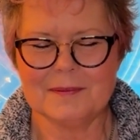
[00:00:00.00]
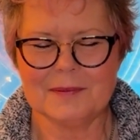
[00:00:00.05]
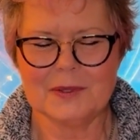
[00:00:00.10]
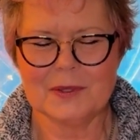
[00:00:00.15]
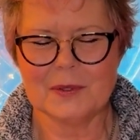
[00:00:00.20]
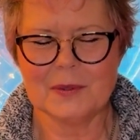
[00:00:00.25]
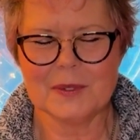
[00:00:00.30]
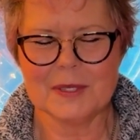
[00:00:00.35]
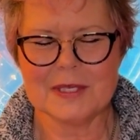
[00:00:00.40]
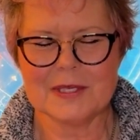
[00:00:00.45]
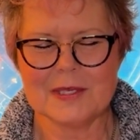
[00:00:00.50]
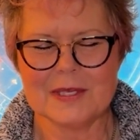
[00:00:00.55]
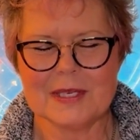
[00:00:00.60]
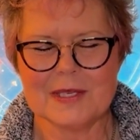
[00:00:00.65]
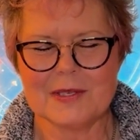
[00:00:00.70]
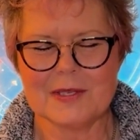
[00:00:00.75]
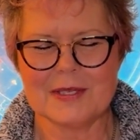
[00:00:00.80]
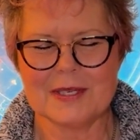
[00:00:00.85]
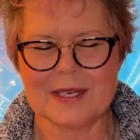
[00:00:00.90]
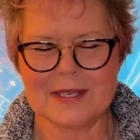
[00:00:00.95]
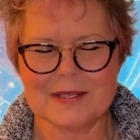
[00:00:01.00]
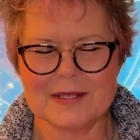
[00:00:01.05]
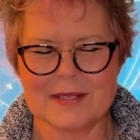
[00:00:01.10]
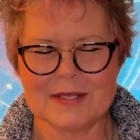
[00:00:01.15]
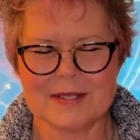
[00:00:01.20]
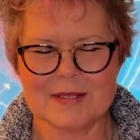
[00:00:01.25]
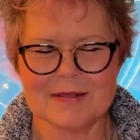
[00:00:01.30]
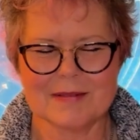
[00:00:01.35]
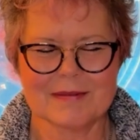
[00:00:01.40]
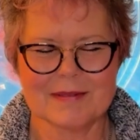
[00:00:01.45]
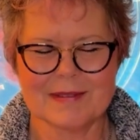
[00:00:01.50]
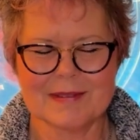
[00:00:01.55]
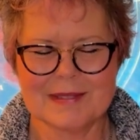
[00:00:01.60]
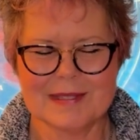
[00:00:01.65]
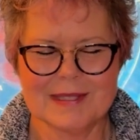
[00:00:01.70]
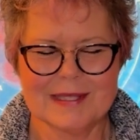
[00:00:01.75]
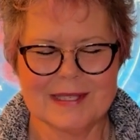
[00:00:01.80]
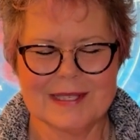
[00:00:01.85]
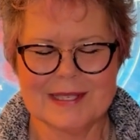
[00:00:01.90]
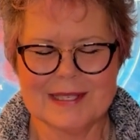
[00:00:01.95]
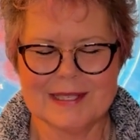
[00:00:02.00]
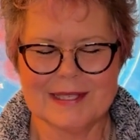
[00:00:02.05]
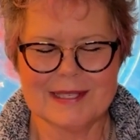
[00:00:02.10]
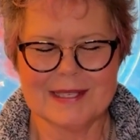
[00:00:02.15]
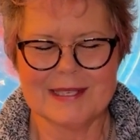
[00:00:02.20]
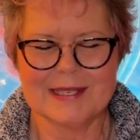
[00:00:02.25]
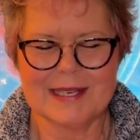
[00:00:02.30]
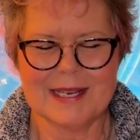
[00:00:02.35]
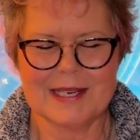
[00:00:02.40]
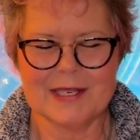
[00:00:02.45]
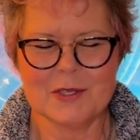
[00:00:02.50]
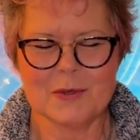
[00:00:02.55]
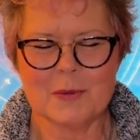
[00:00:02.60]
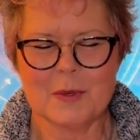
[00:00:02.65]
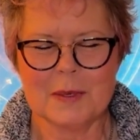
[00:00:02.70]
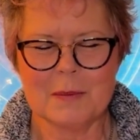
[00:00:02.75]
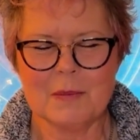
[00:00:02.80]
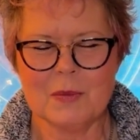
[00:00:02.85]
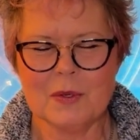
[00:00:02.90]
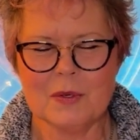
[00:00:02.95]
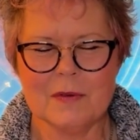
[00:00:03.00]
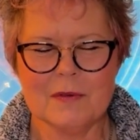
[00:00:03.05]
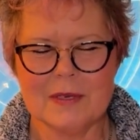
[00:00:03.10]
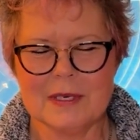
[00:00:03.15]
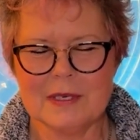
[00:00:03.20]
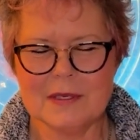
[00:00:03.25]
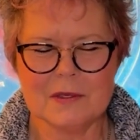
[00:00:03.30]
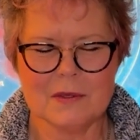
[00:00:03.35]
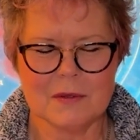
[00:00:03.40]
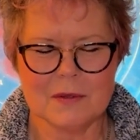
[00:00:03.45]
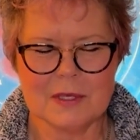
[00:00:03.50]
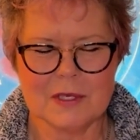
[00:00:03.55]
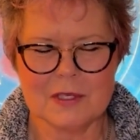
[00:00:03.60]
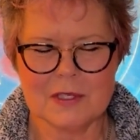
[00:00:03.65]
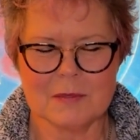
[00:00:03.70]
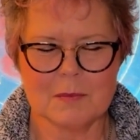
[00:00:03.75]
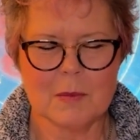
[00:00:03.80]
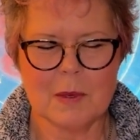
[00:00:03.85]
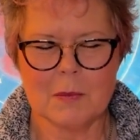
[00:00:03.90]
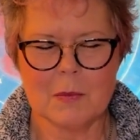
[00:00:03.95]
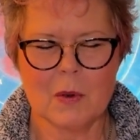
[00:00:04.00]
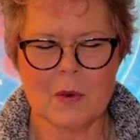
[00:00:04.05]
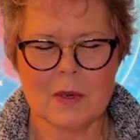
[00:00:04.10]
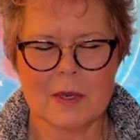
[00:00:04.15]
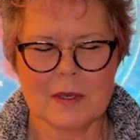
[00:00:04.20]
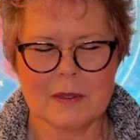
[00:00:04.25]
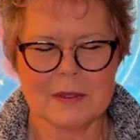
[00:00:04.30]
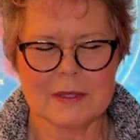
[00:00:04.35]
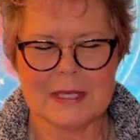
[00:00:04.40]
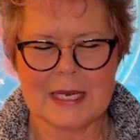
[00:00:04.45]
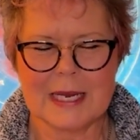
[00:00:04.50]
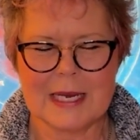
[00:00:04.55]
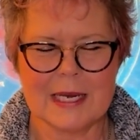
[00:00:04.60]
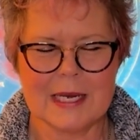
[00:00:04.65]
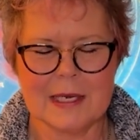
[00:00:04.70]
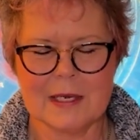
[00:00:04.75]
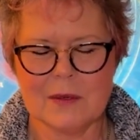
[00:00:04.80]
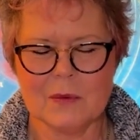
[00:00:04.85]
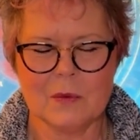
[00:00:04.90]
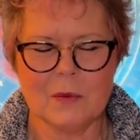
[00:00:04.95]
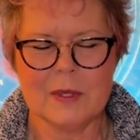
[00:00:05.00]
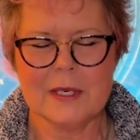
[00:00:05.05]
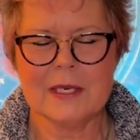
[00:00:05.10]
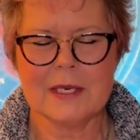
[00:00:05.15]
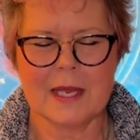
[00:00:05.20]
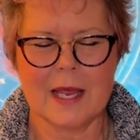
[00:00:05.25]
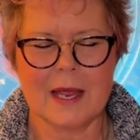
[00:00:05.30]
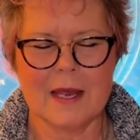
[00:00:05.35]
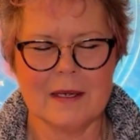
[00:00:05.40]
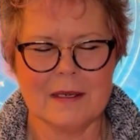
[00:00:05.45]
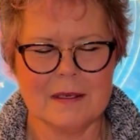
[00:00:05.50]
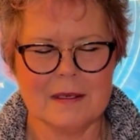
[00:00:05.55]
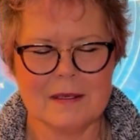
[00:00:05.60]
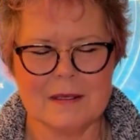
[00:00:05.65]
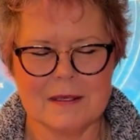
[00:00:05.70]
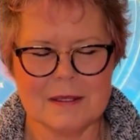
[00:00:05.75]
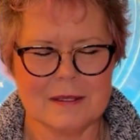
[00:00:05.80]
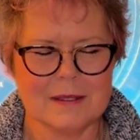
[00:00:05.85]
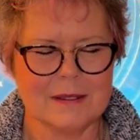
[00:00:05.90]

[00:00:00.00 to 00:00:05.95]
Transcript: to assist us as we move into this Memorial Day weekend?